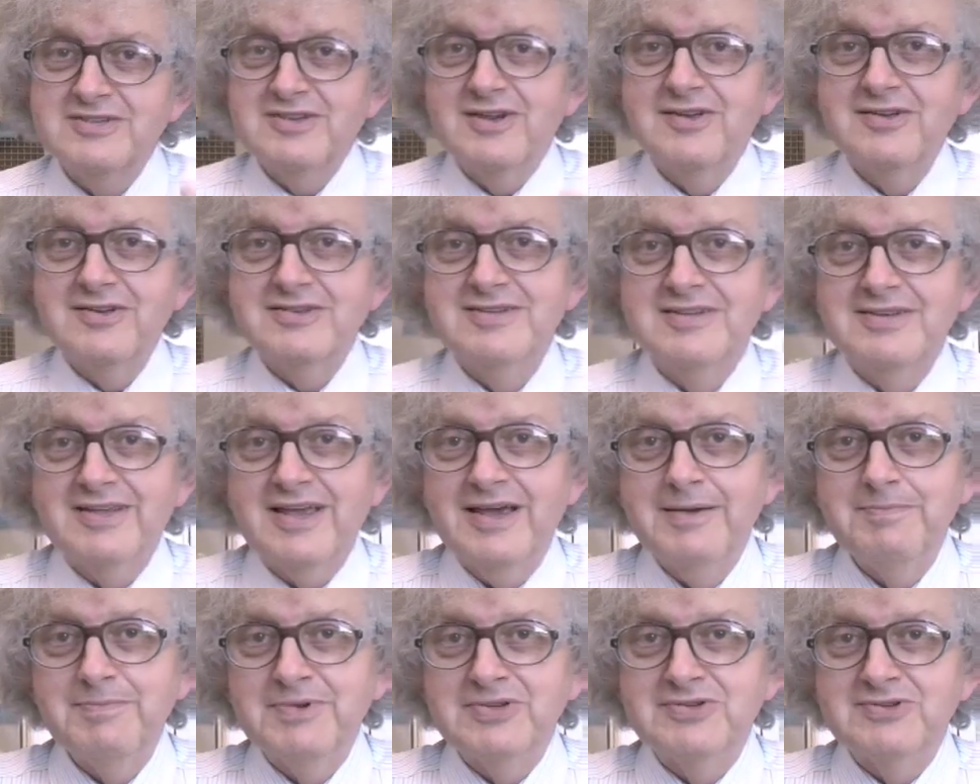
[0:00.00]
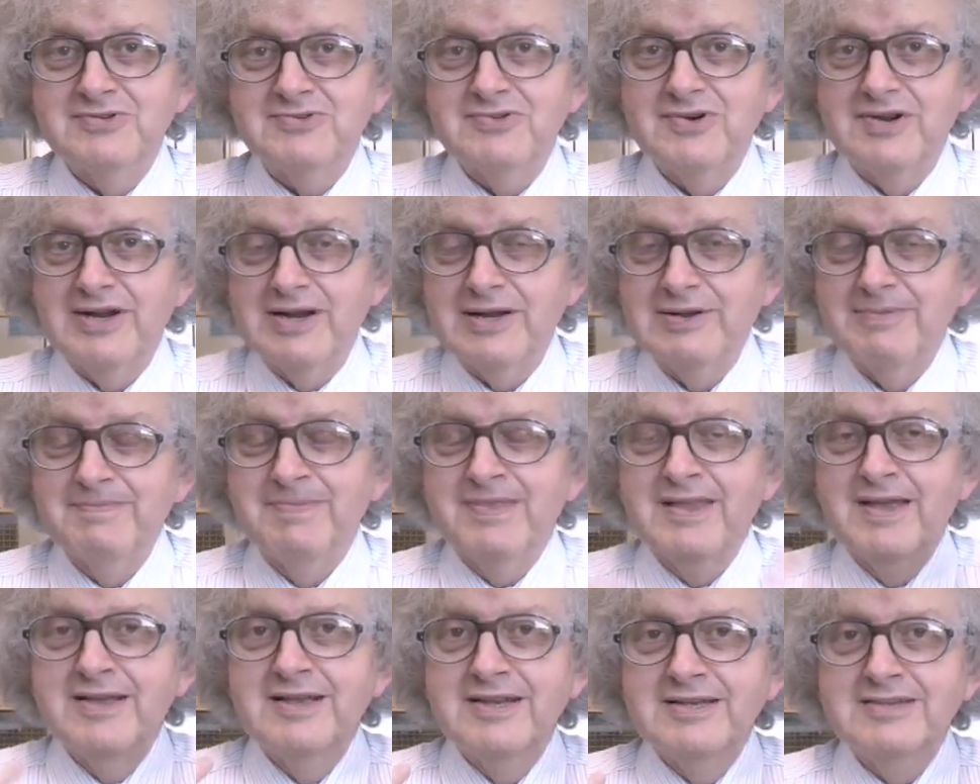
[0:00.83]
started chemistry,
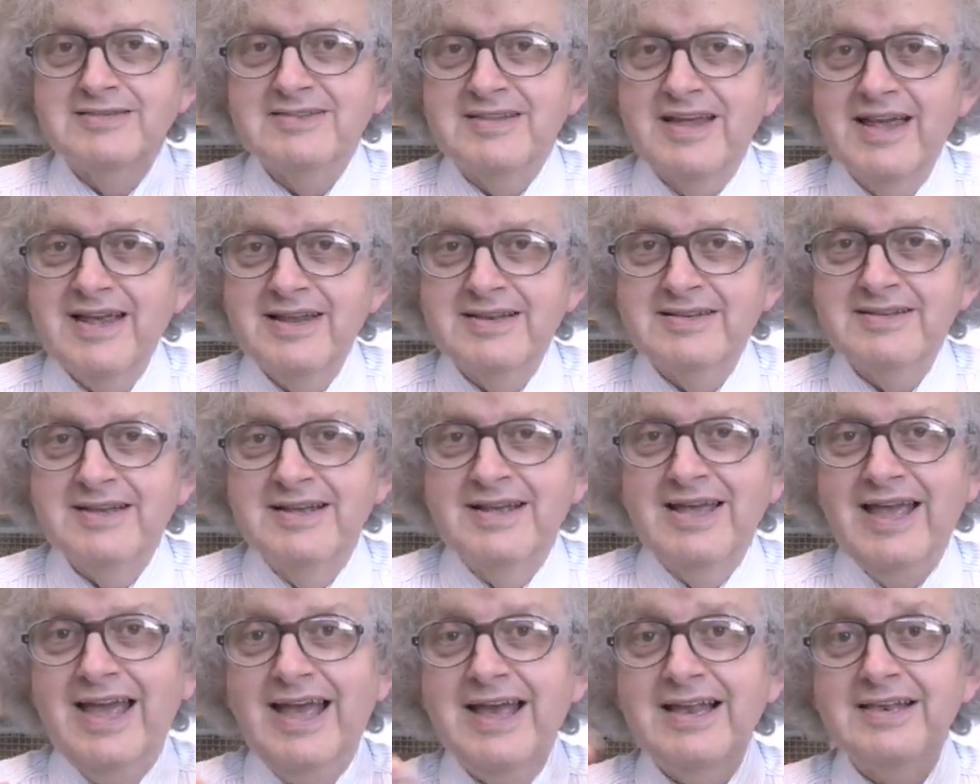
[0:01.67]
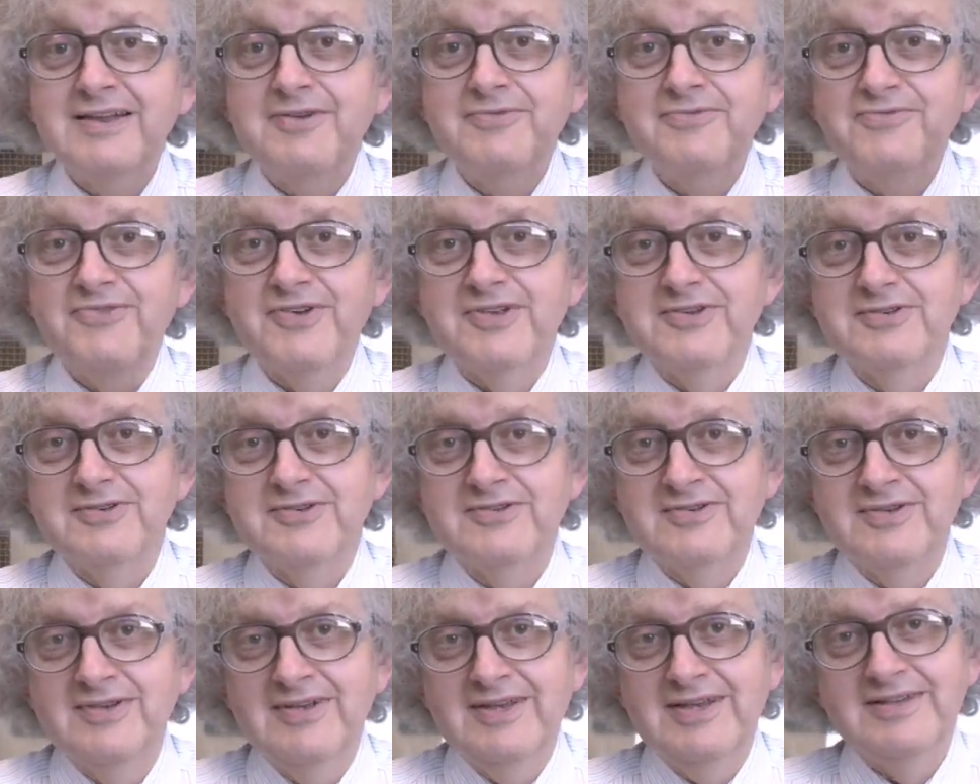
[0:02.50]
said
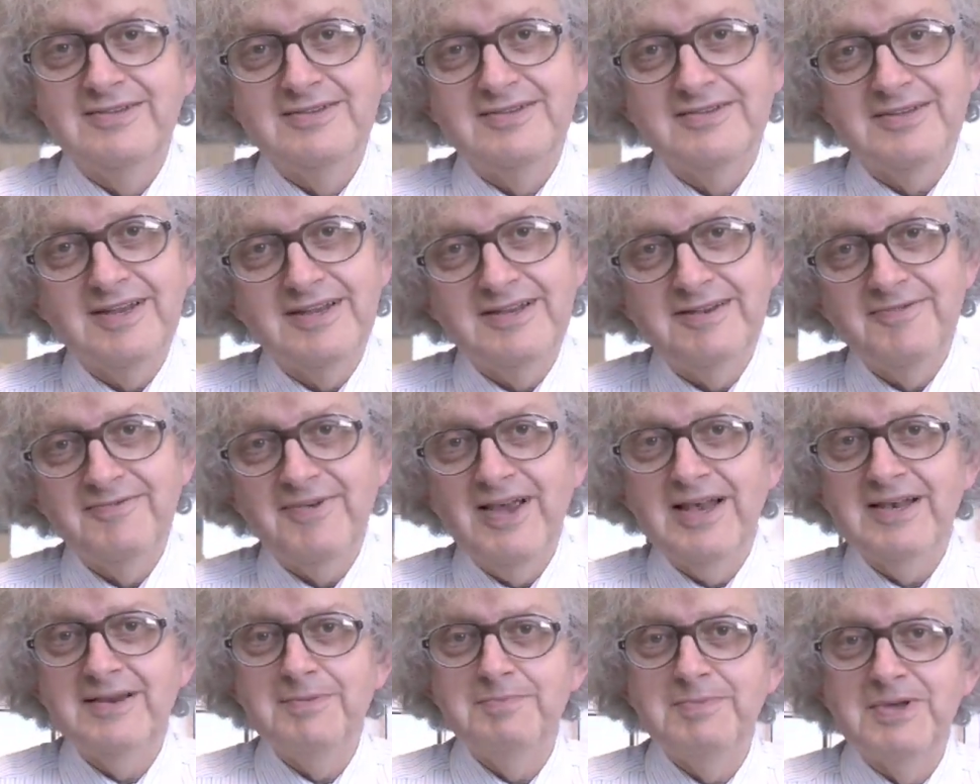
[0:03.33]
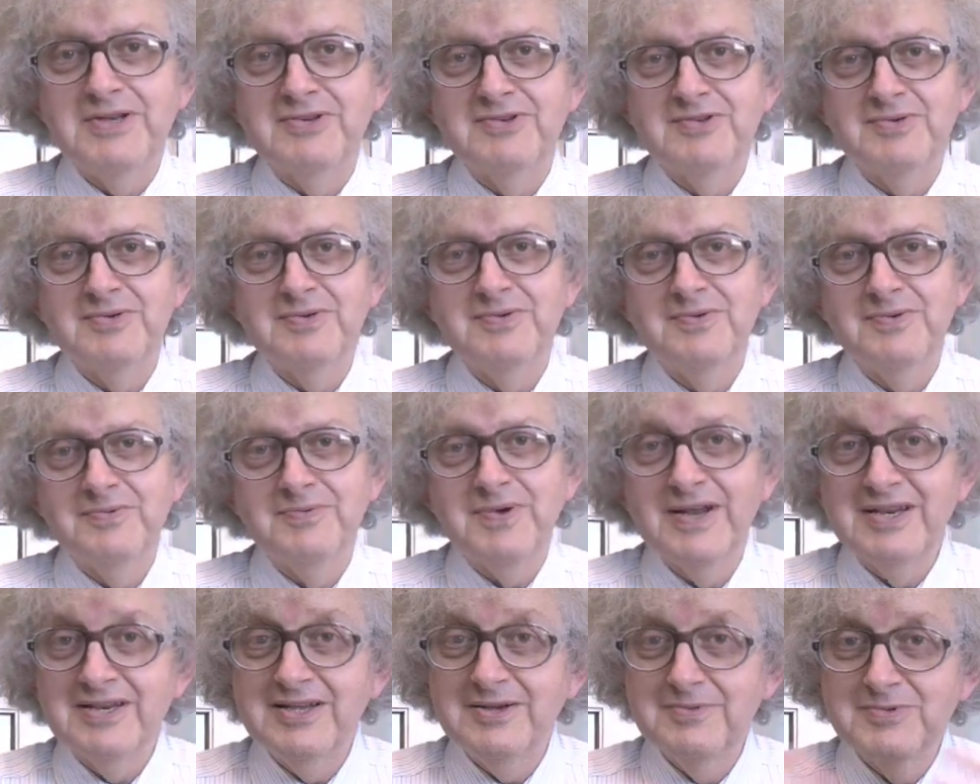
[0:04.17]
elephant instead of element
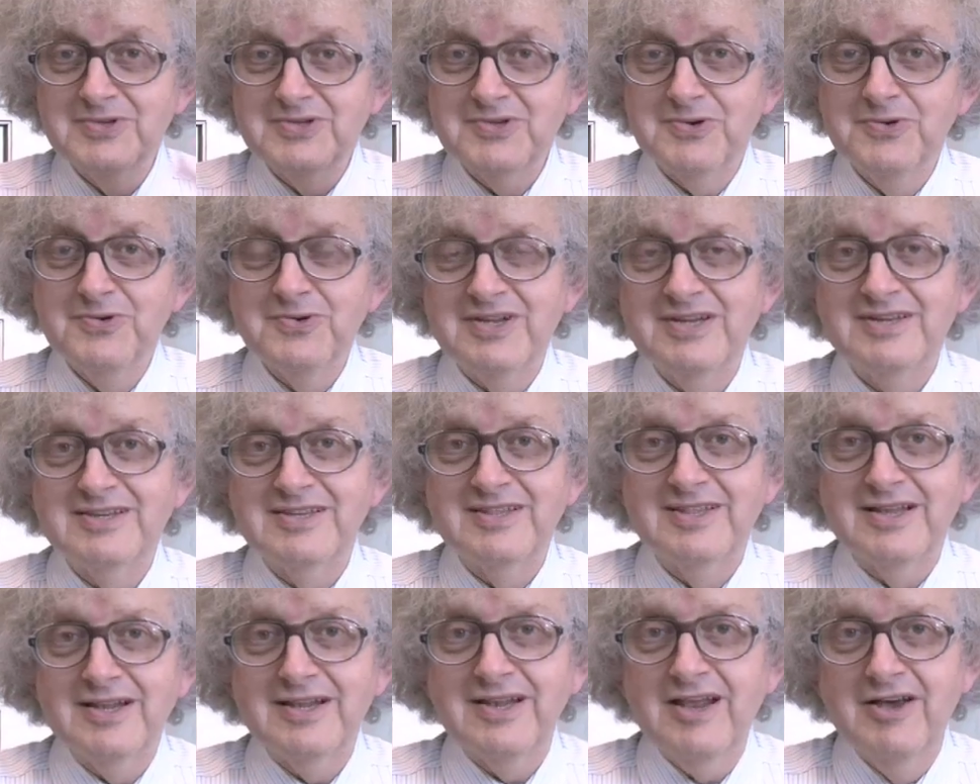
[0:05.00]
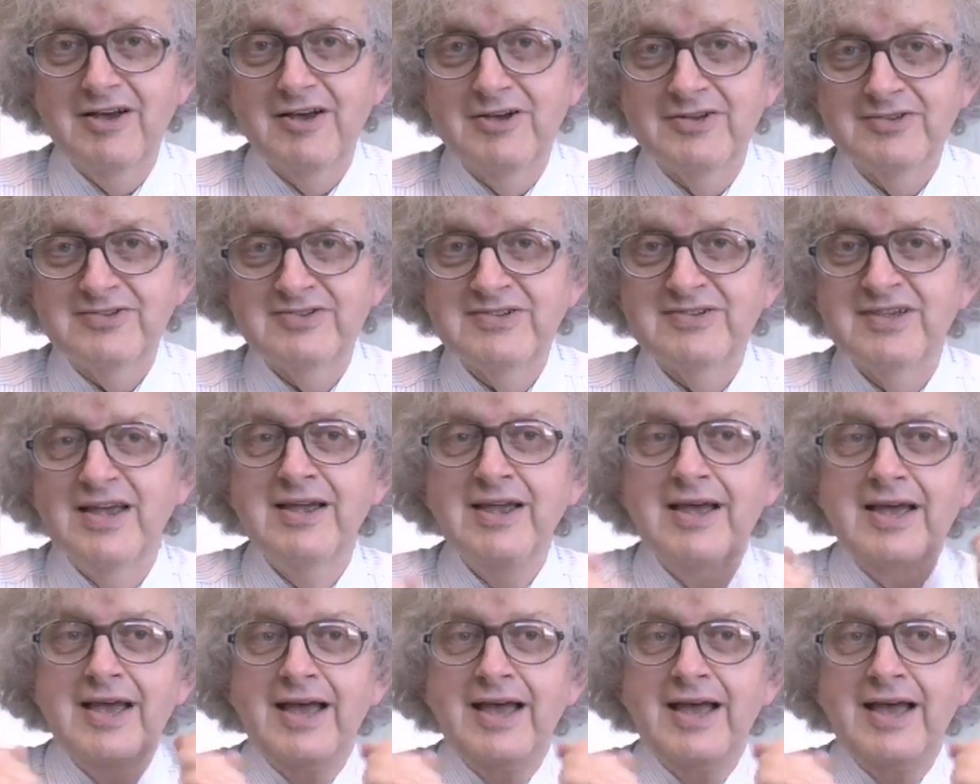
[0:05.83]
when he was talking to the class.